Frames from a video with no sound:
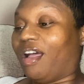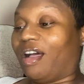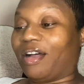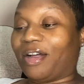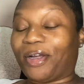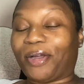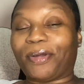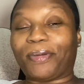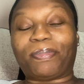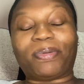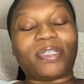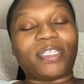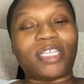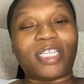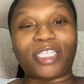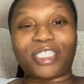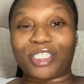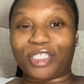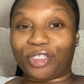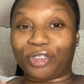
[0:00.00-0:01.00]
Um,
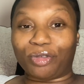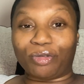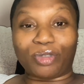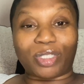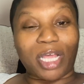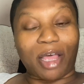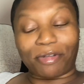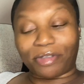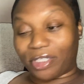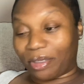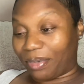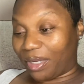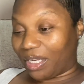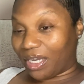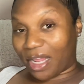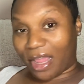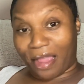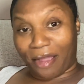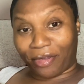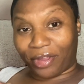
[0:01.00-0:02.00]
please do talk to me
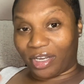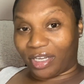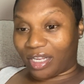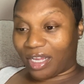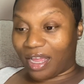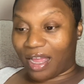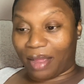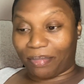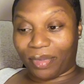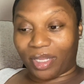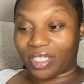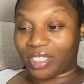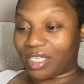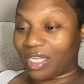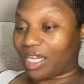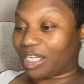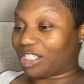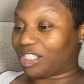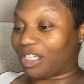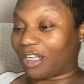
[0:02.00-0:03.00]
down in the comment
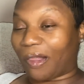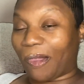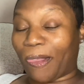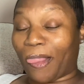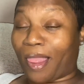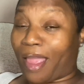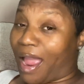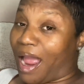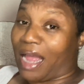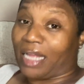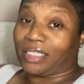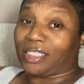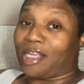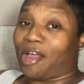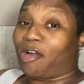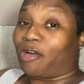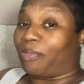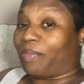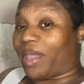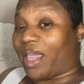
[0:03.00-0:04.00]
section. I
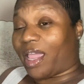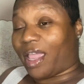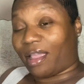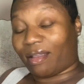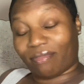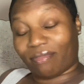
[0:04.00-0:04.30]
talk back.